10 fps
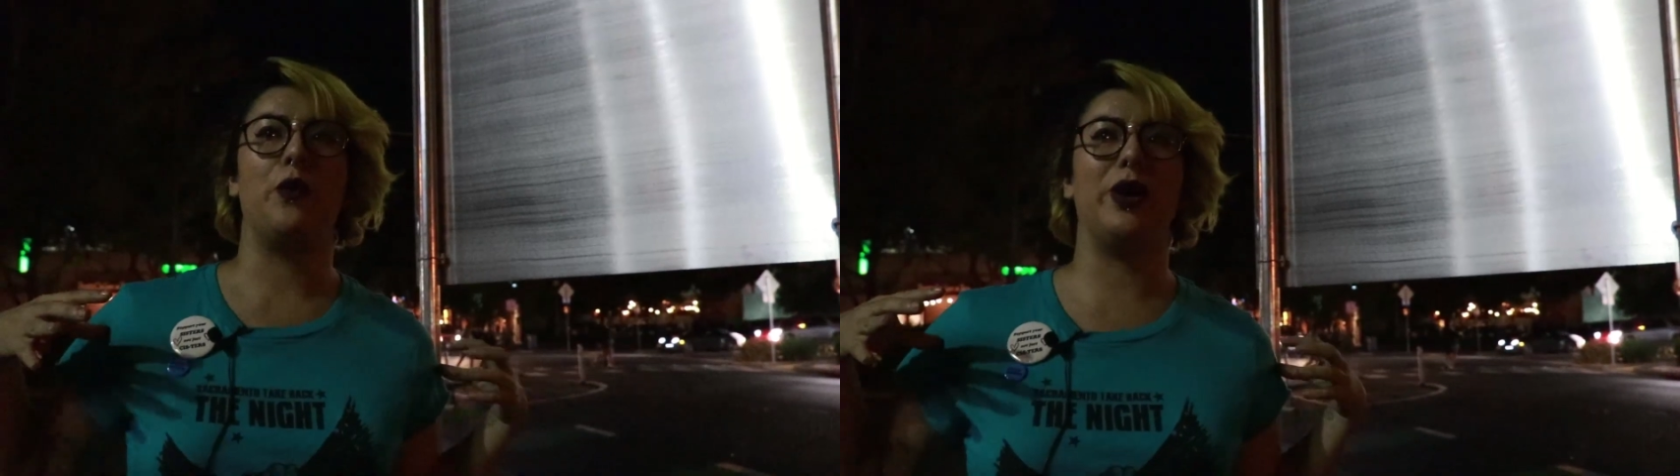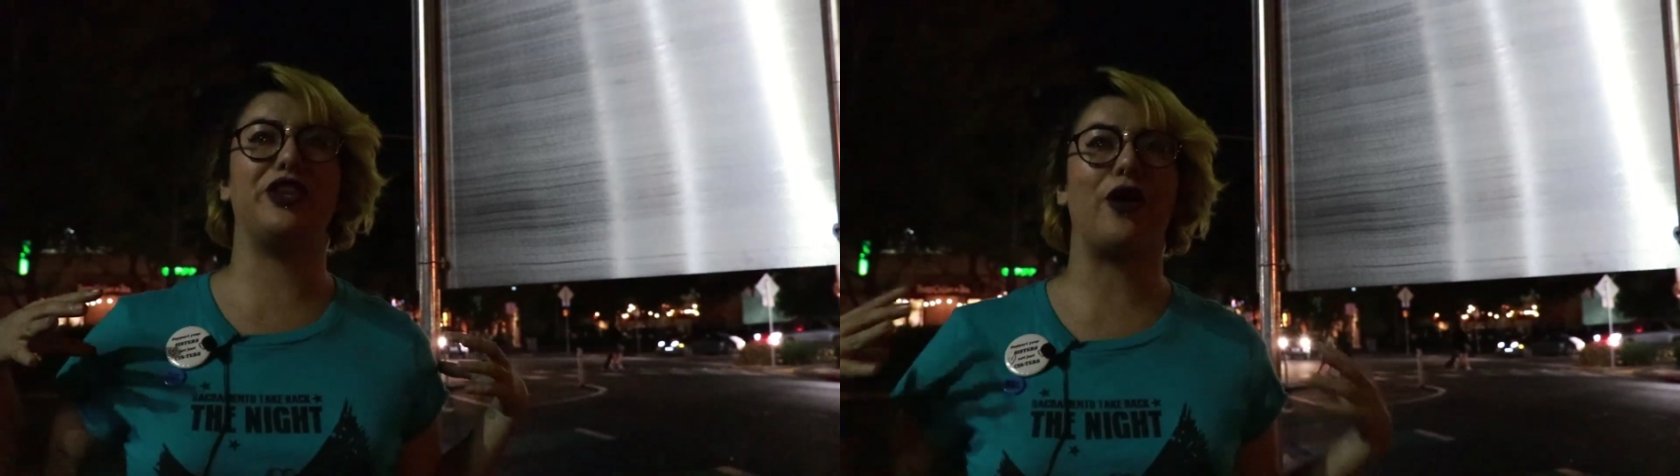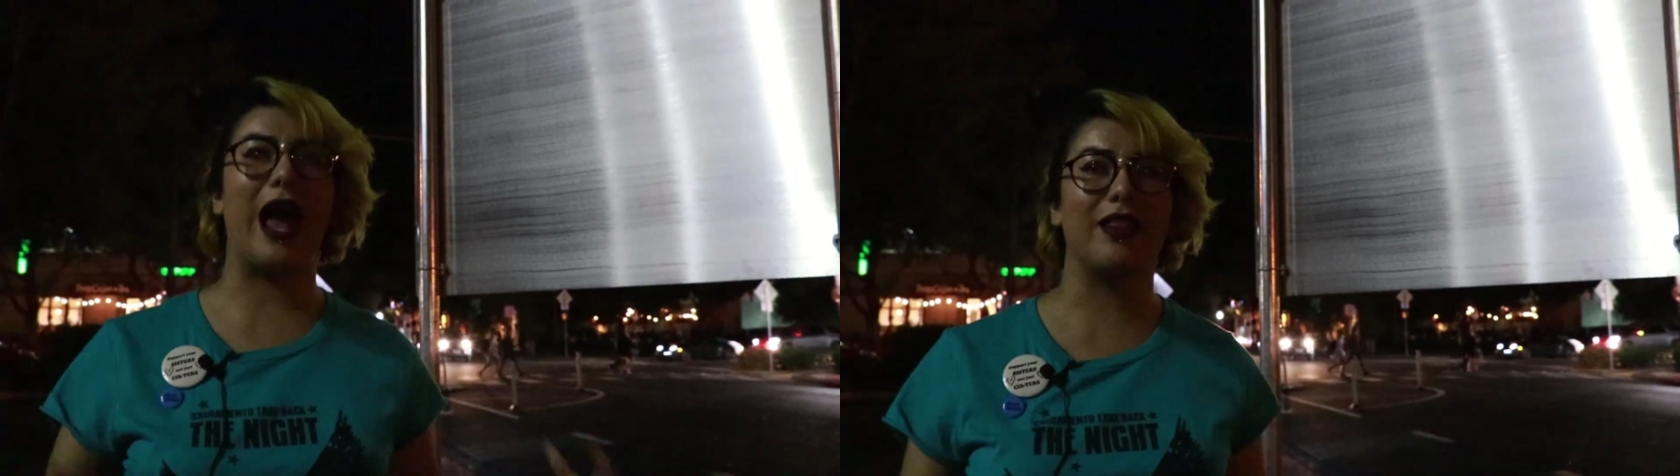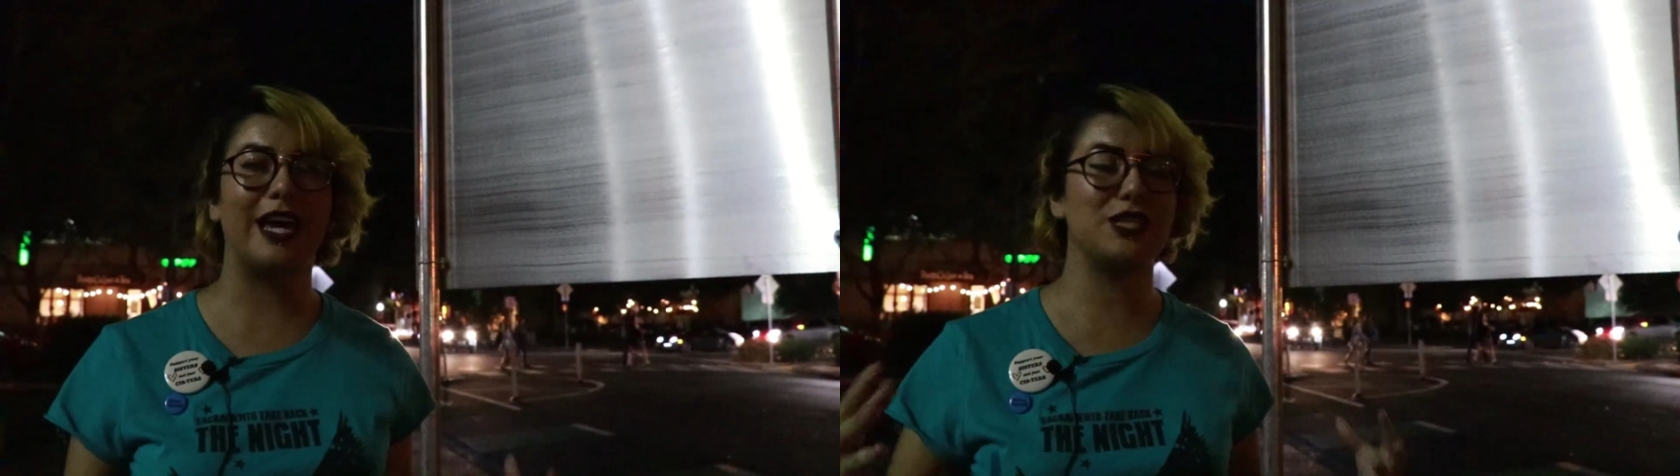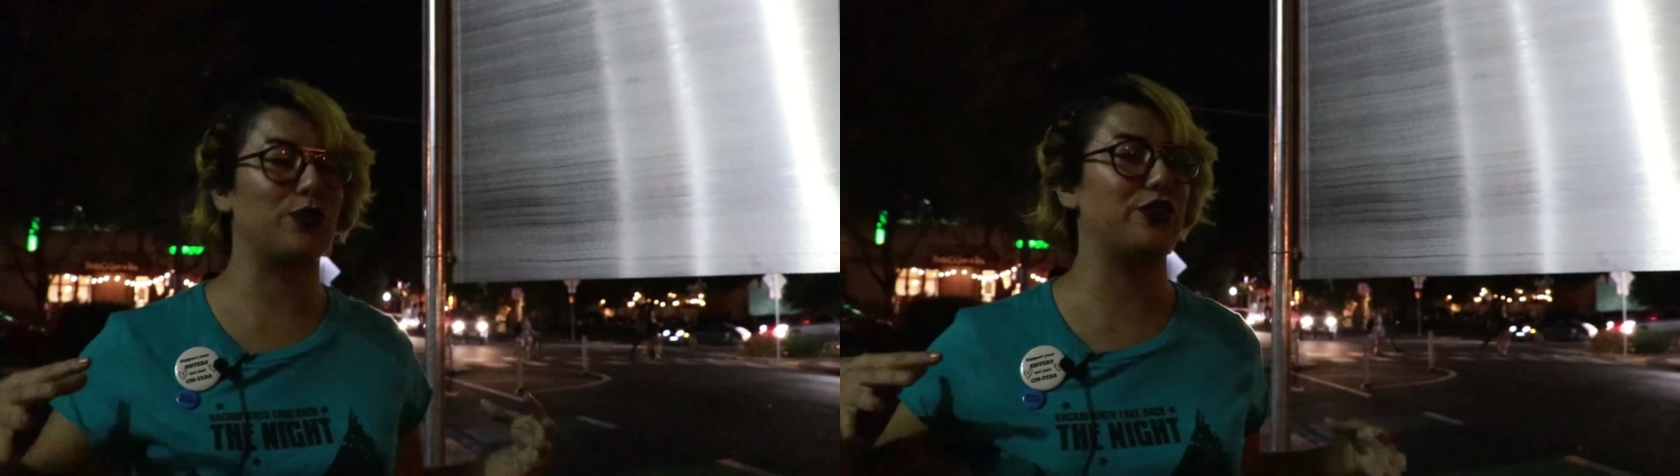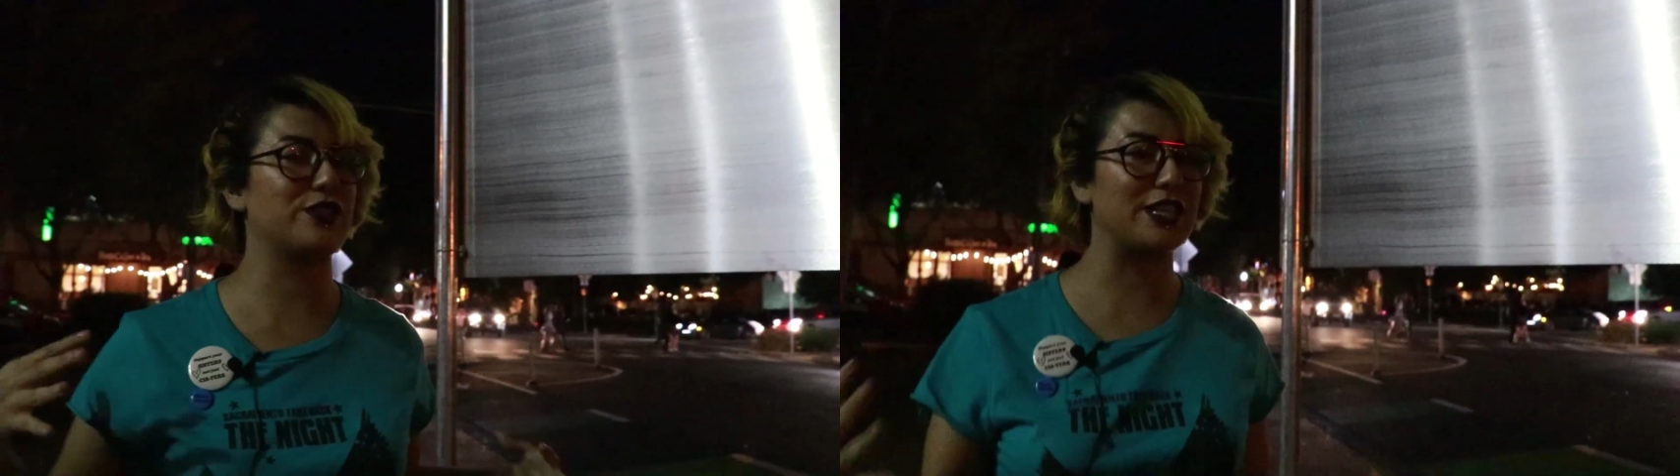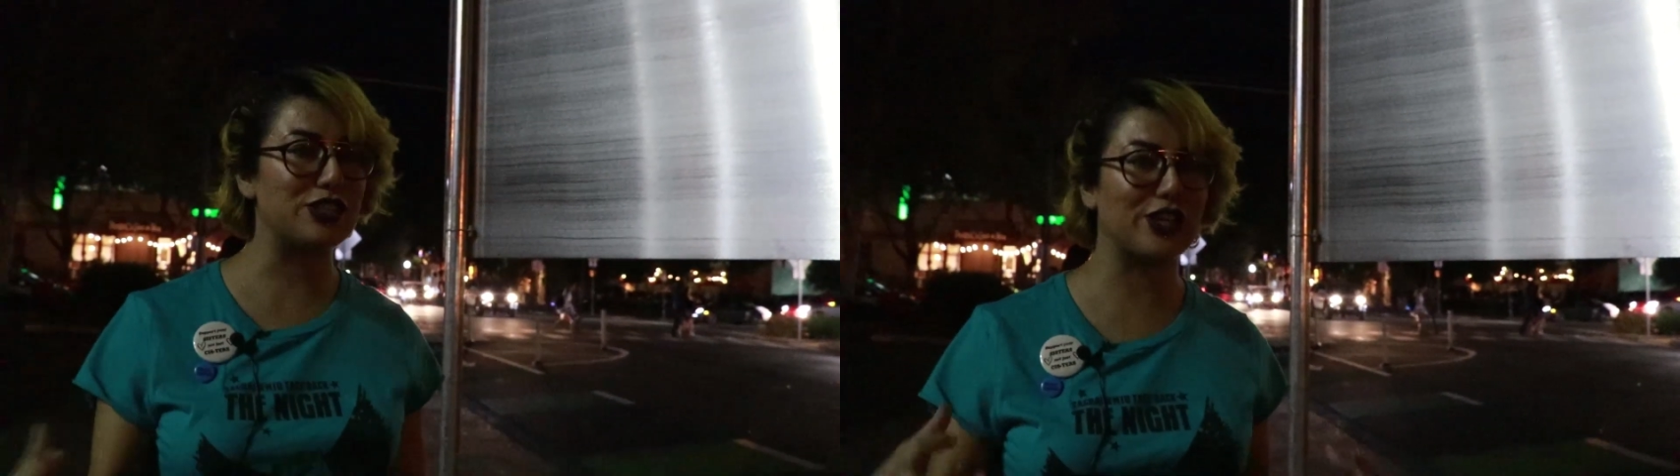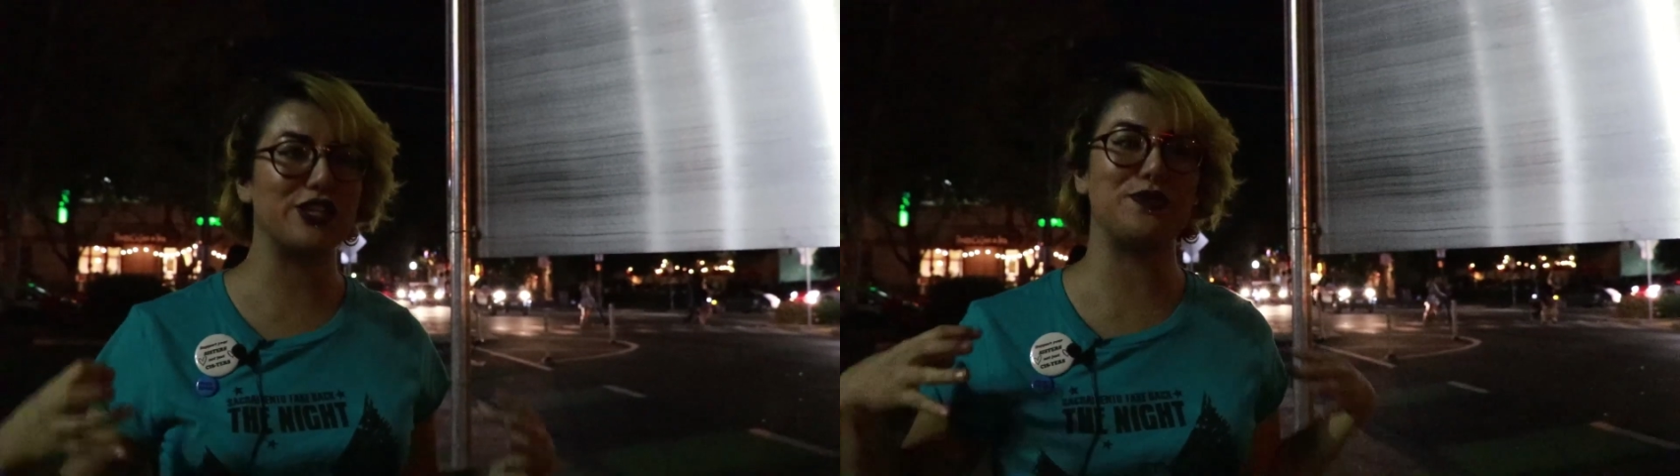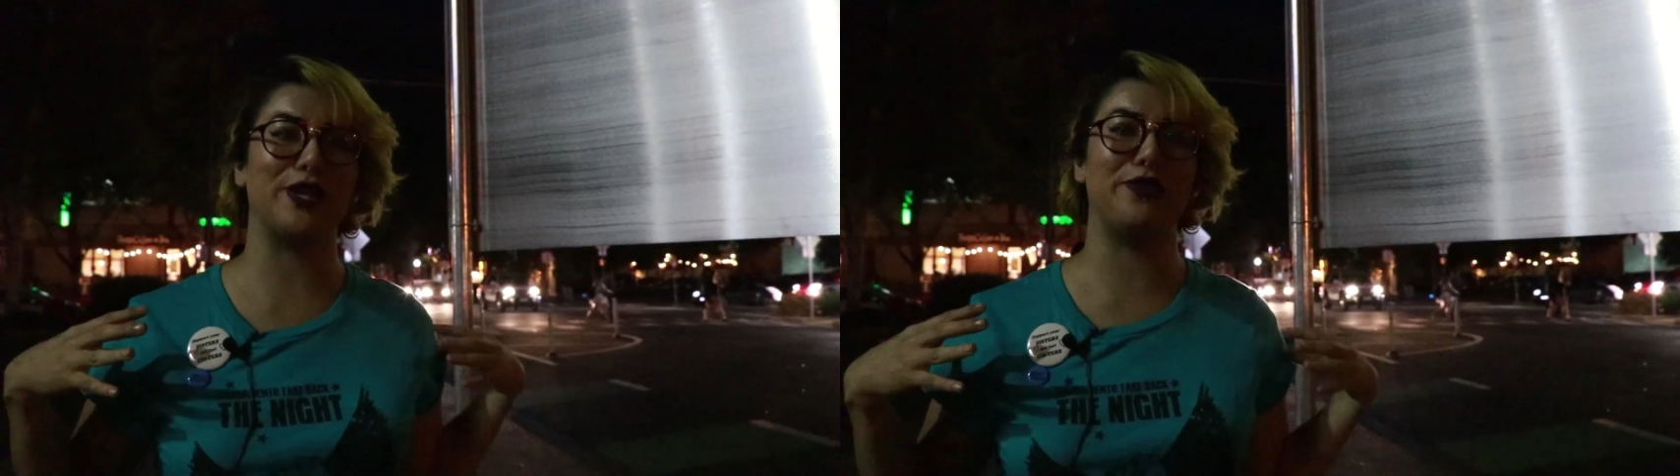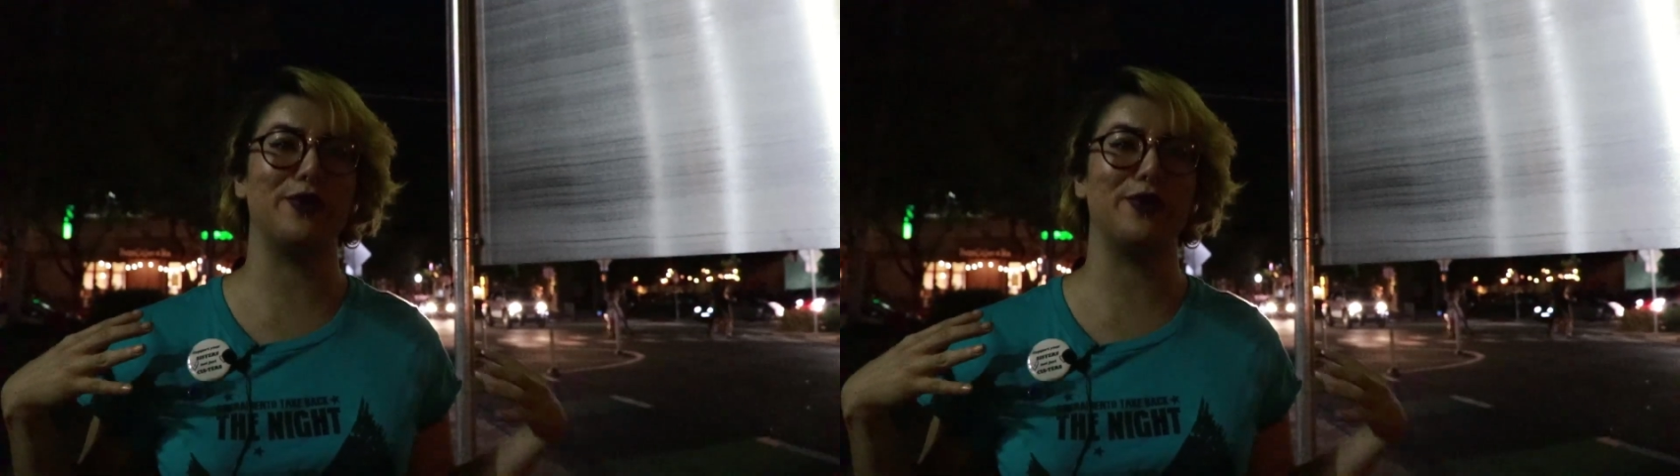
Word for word: with your allies, with your sisters, with,